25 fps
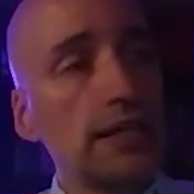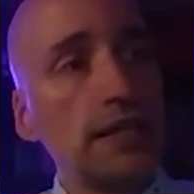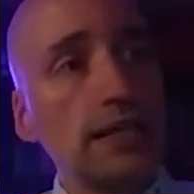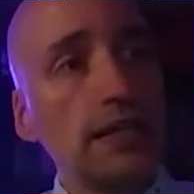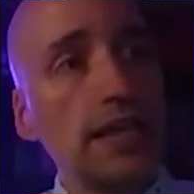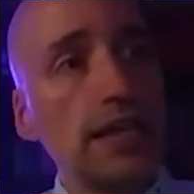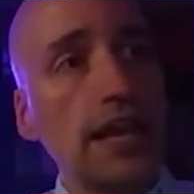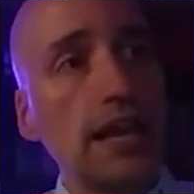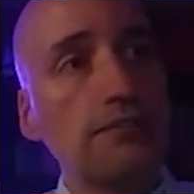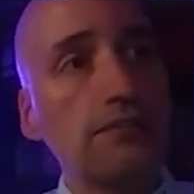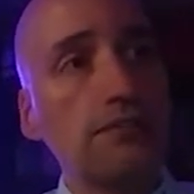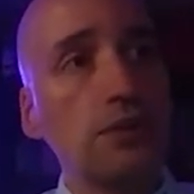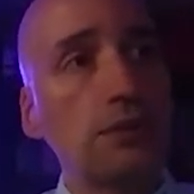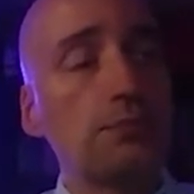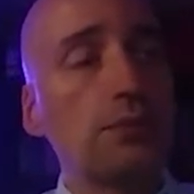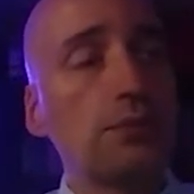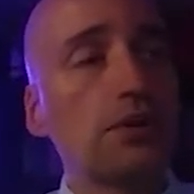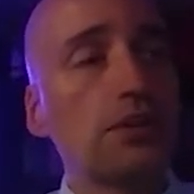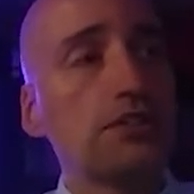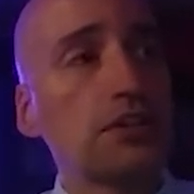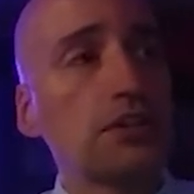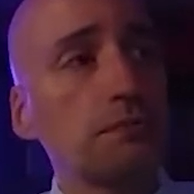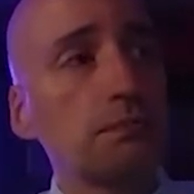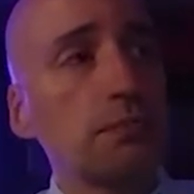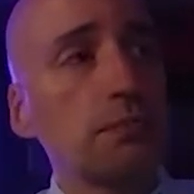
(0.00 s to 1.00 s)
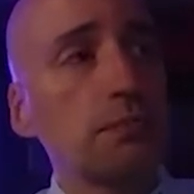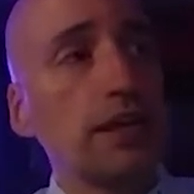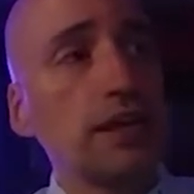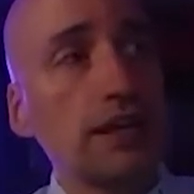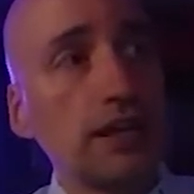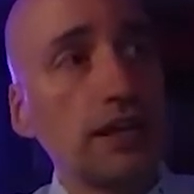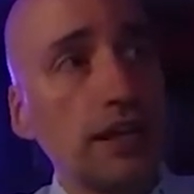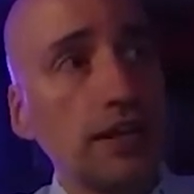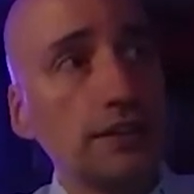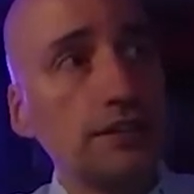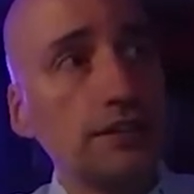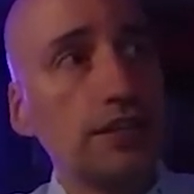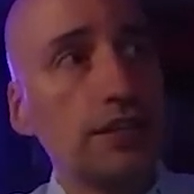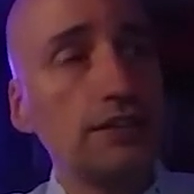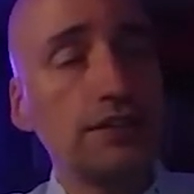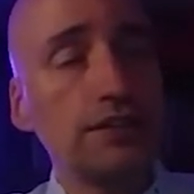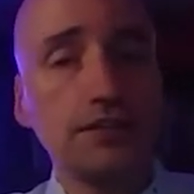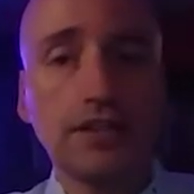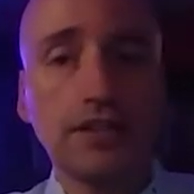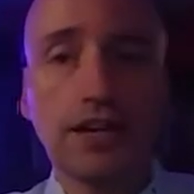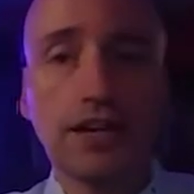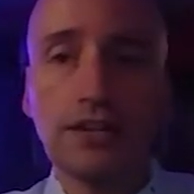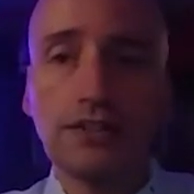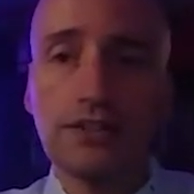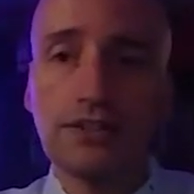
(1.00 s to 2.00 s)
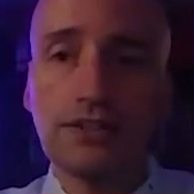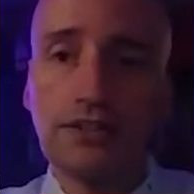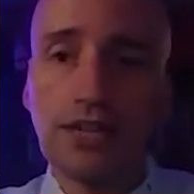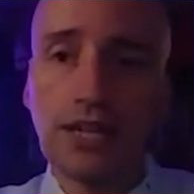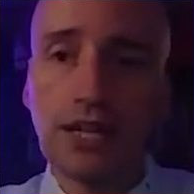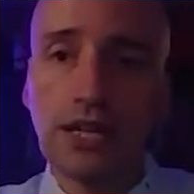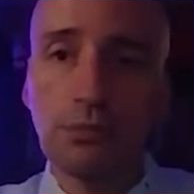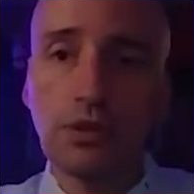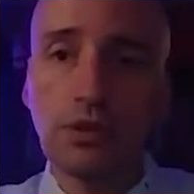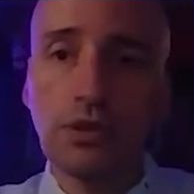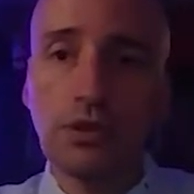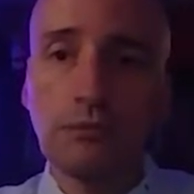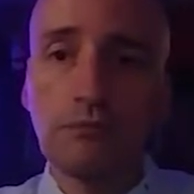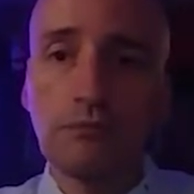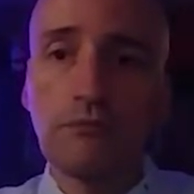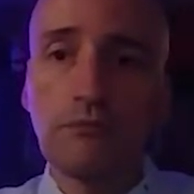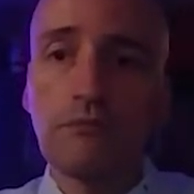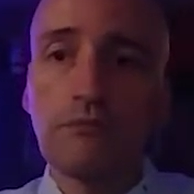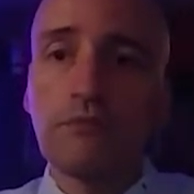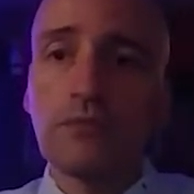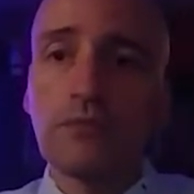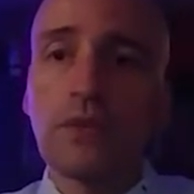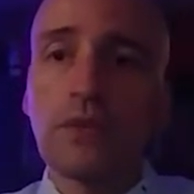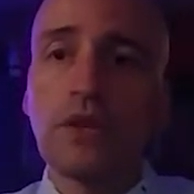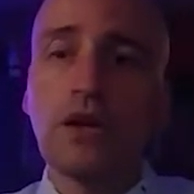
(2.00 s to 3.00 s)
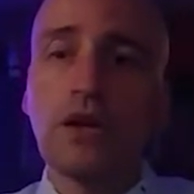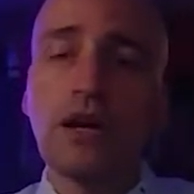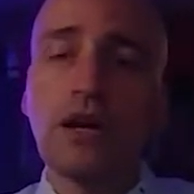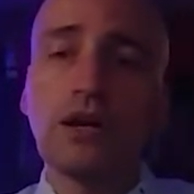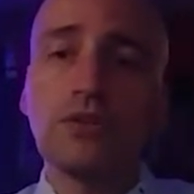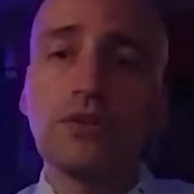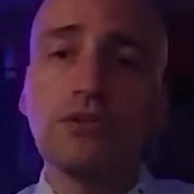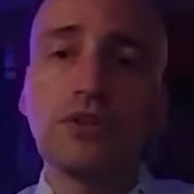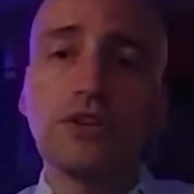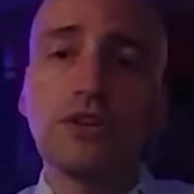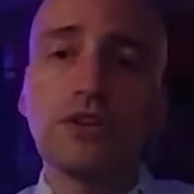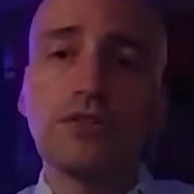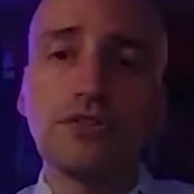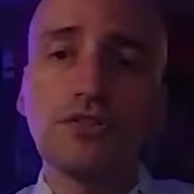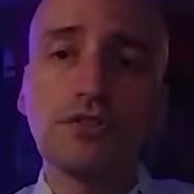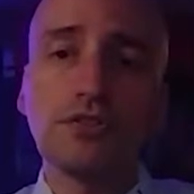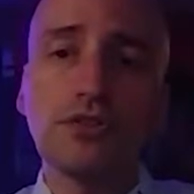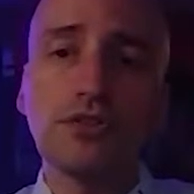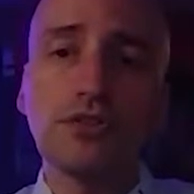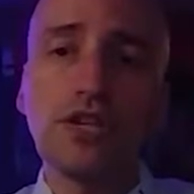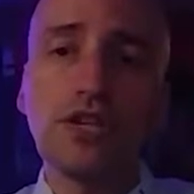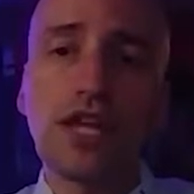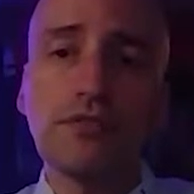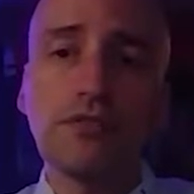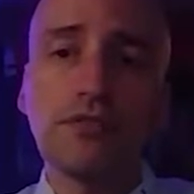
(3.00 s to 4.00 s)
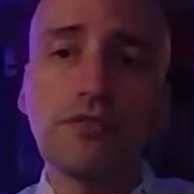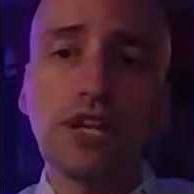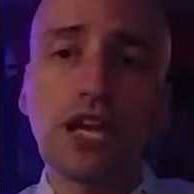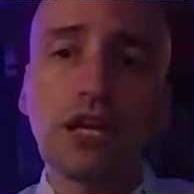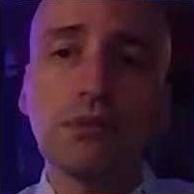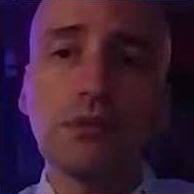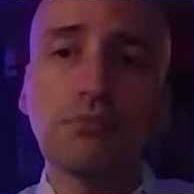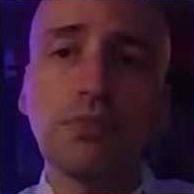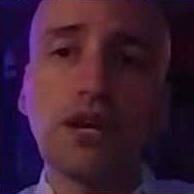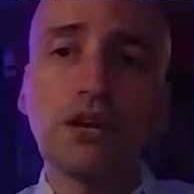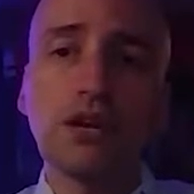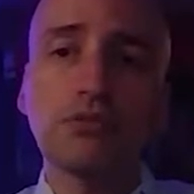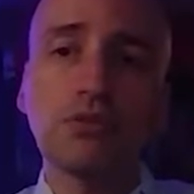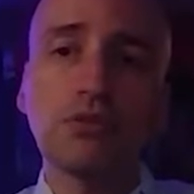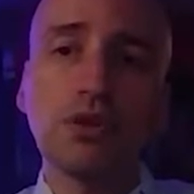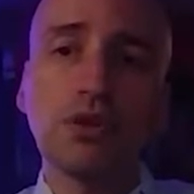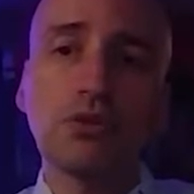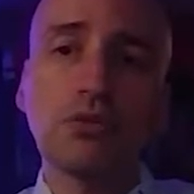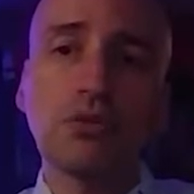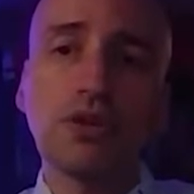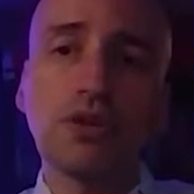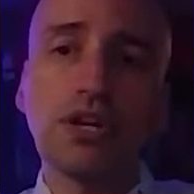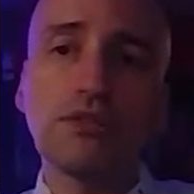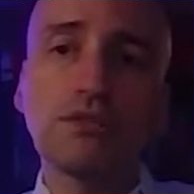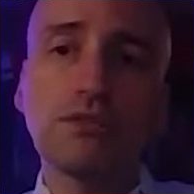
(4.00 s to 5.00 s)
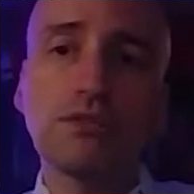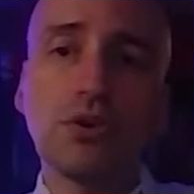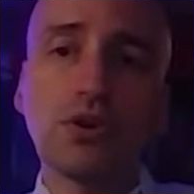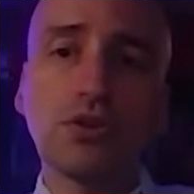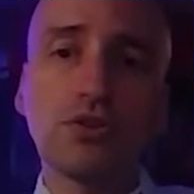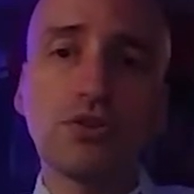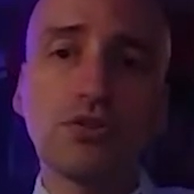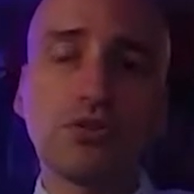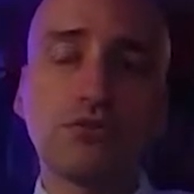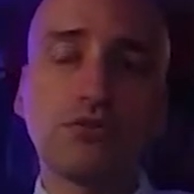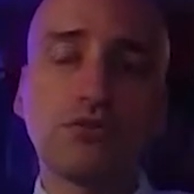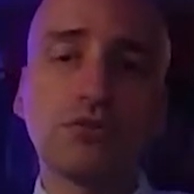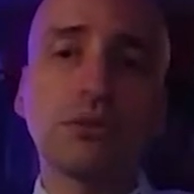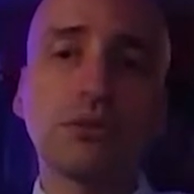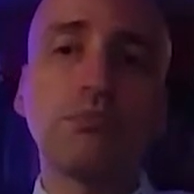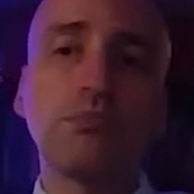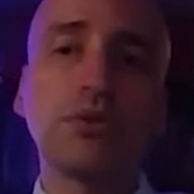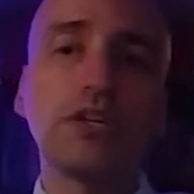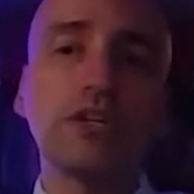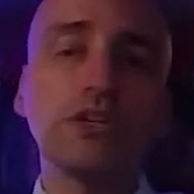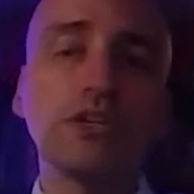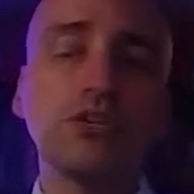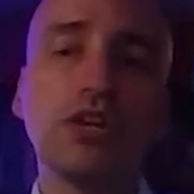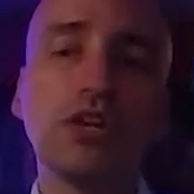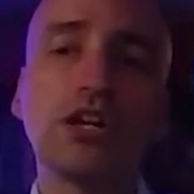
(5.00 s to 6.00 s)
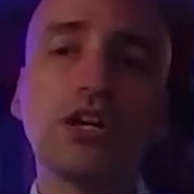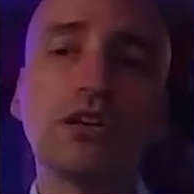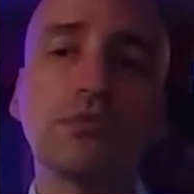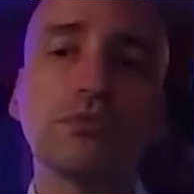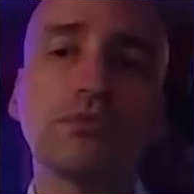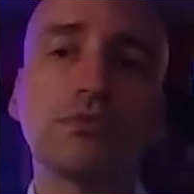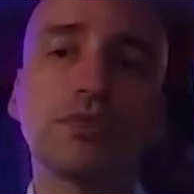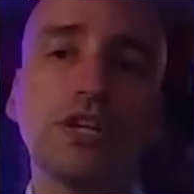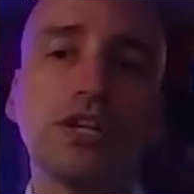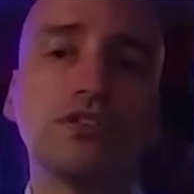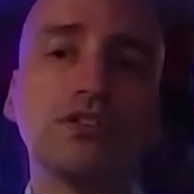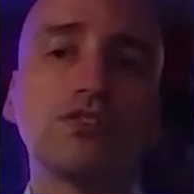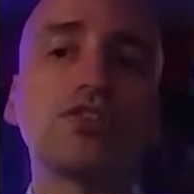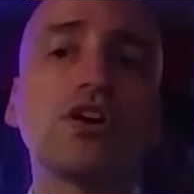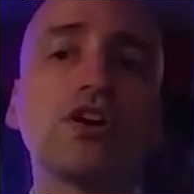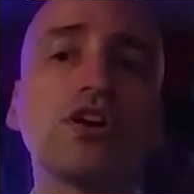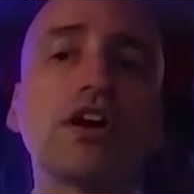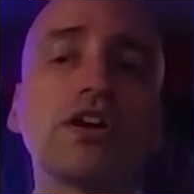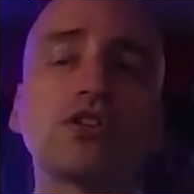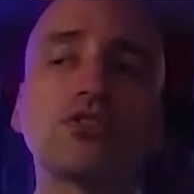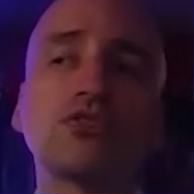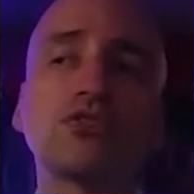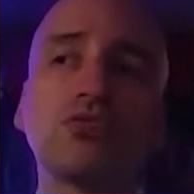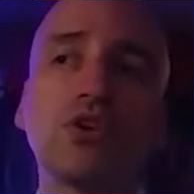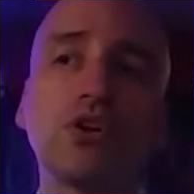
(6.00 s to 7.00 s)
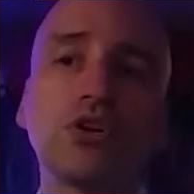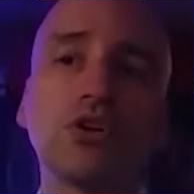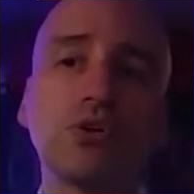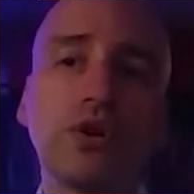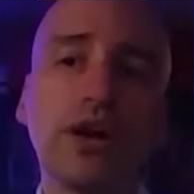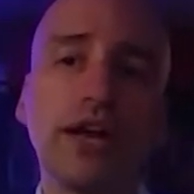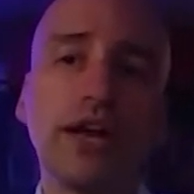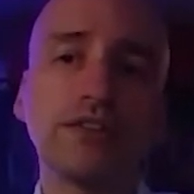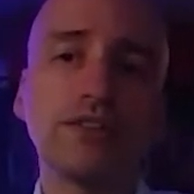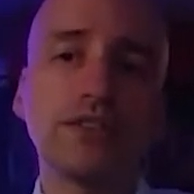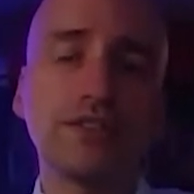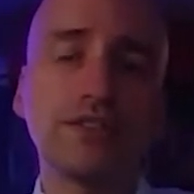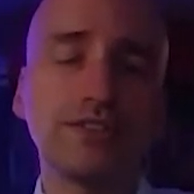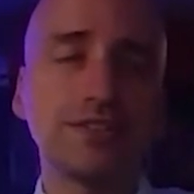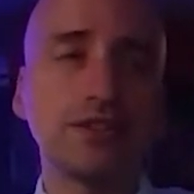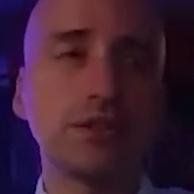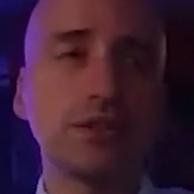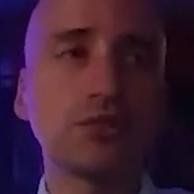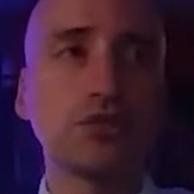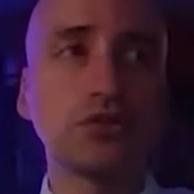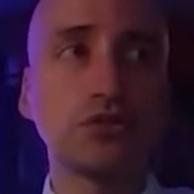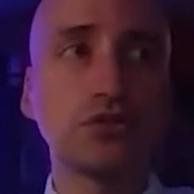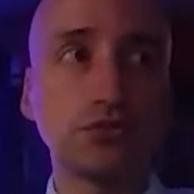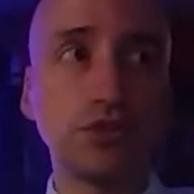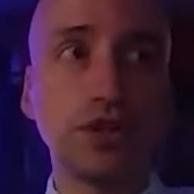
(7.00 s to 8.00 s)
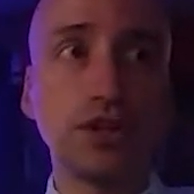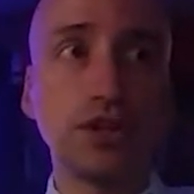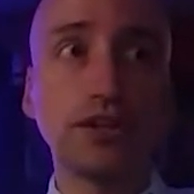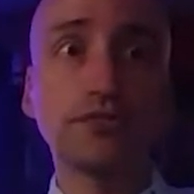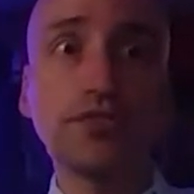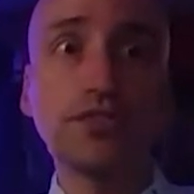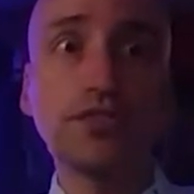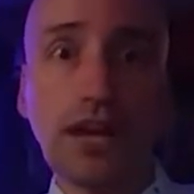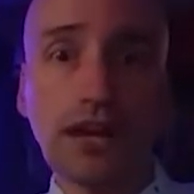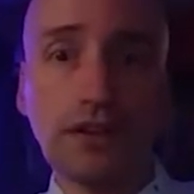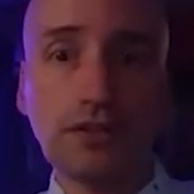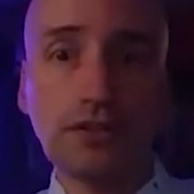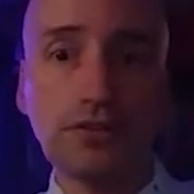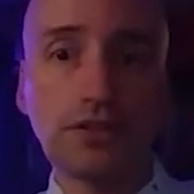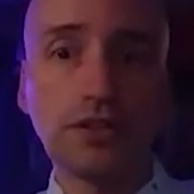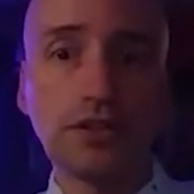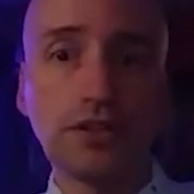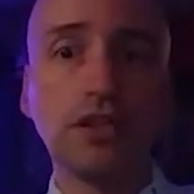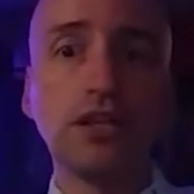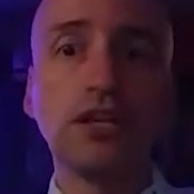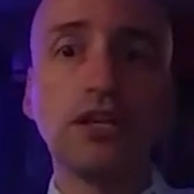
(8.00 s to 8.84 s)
If you put display contents on a table, you can still navigate by row in VoiceOver, but you hear the entire row as a single string of text.